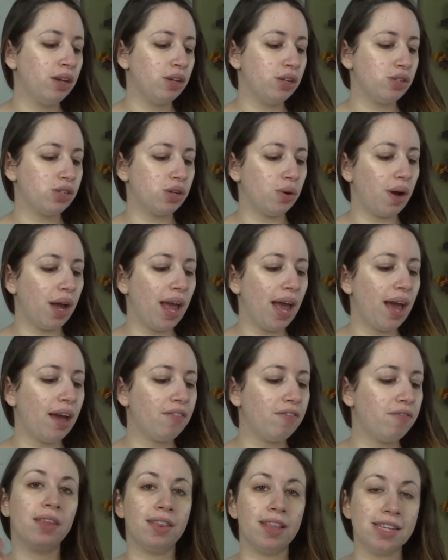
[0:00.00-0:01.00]
So I
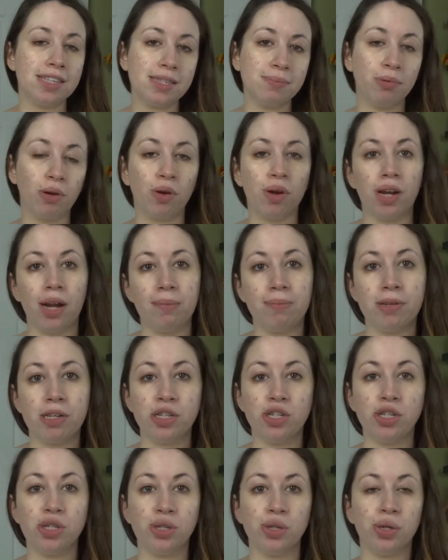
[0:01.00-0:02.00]
have this broken up
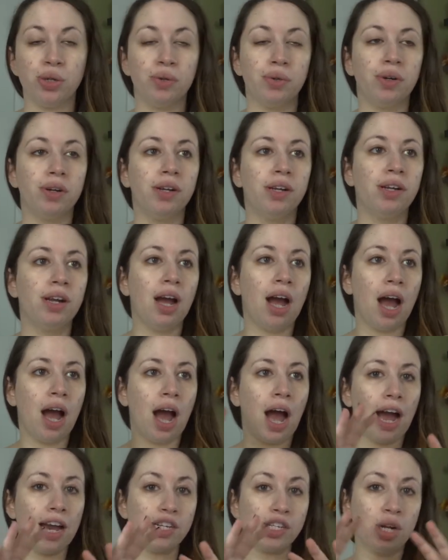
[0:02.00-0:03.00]
into
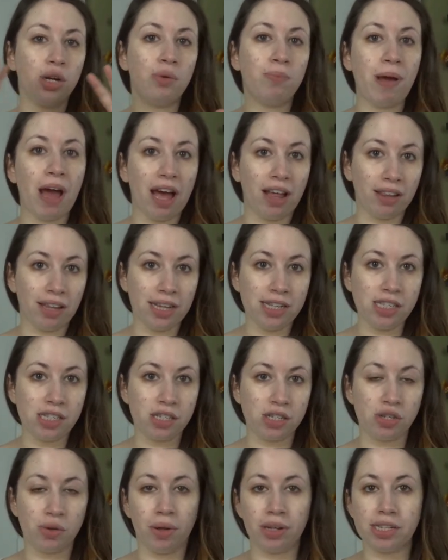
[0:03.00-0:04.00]
eyeshadow
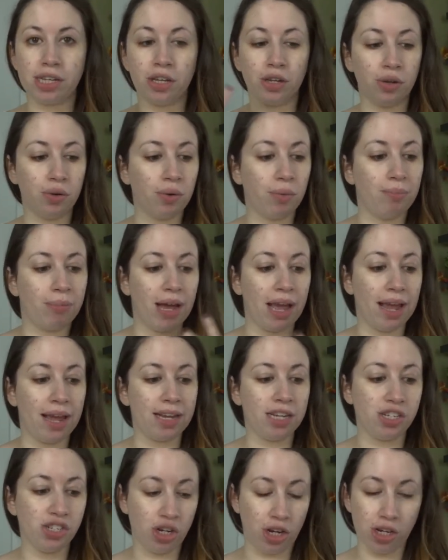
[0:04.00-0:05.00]
palettes. So I'll tell you
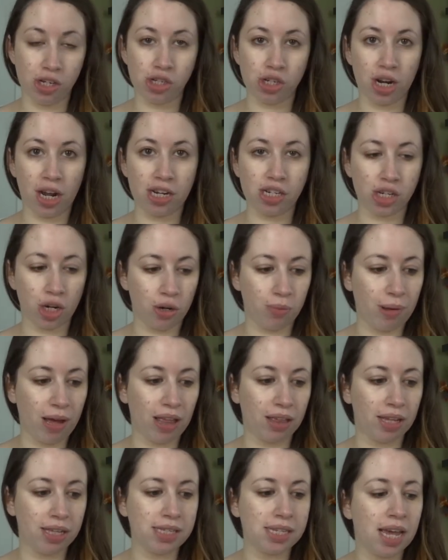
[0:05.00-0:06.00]
my change in eyeshadow
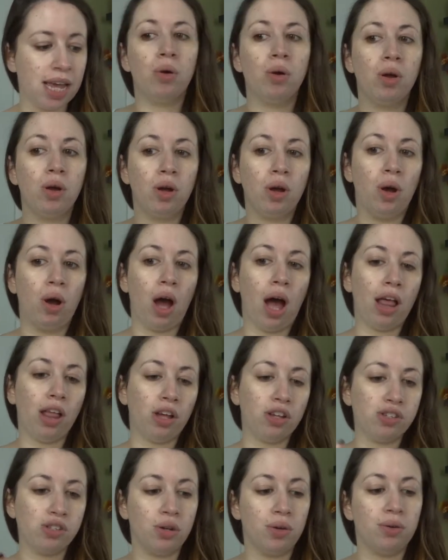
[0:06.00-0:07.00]
palettes. I'll
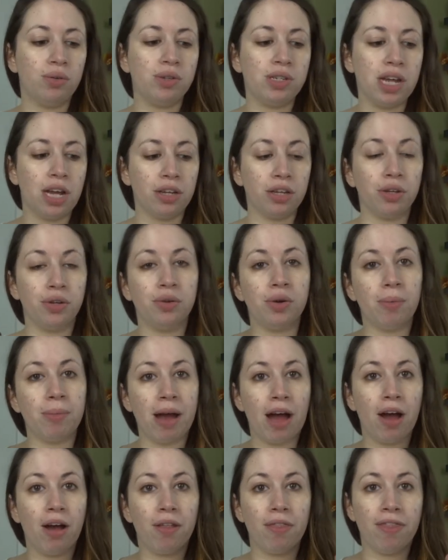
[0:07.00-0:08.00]
also tell you
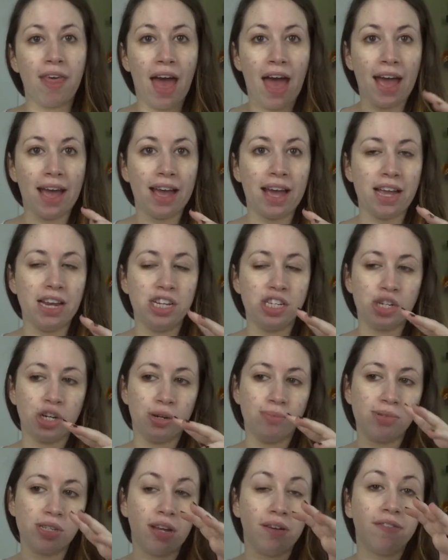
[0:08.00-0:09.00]
about that in
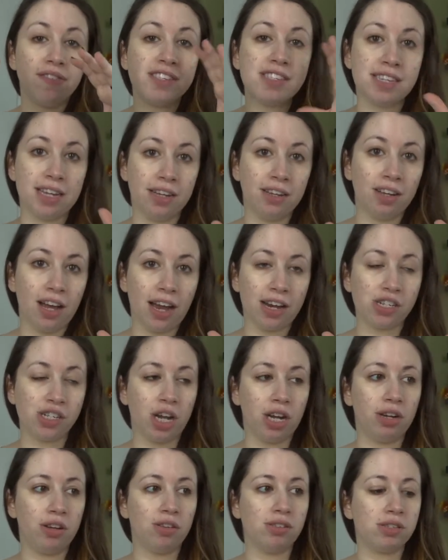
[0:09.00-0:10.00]
terms of single
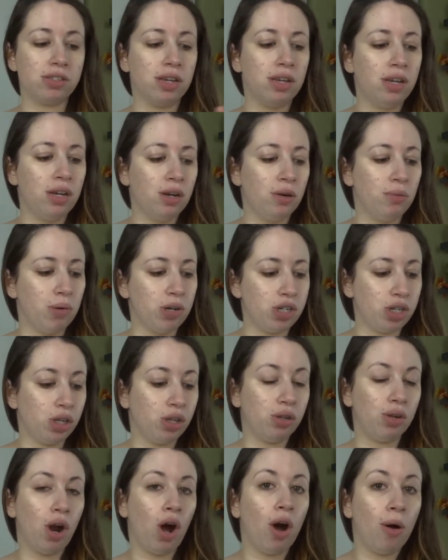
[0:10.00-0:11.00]
eyeshadows, which
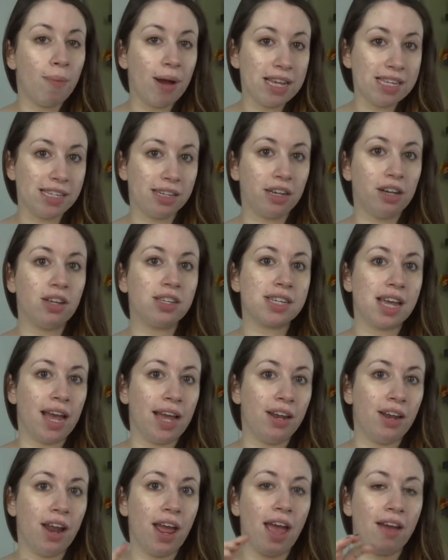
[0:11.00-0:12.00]
include all my singles
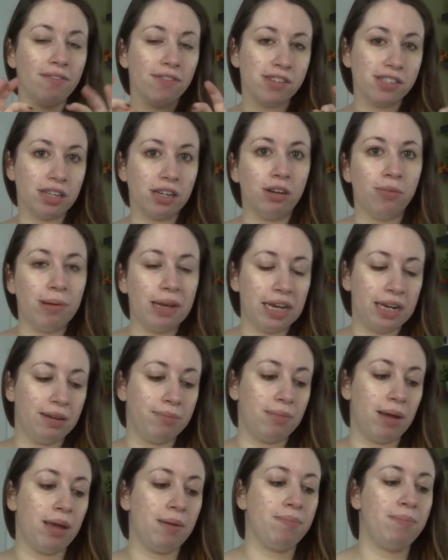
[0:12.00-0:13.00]
and every single pan in
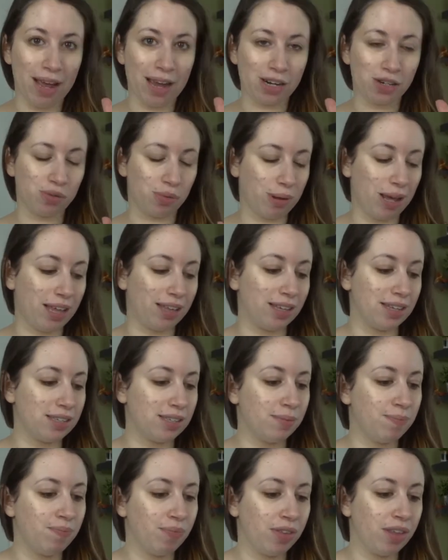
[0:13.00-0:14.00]
my actual
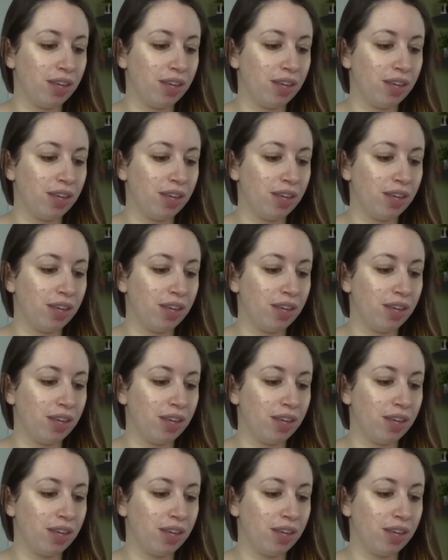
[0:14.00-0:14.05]
palettes.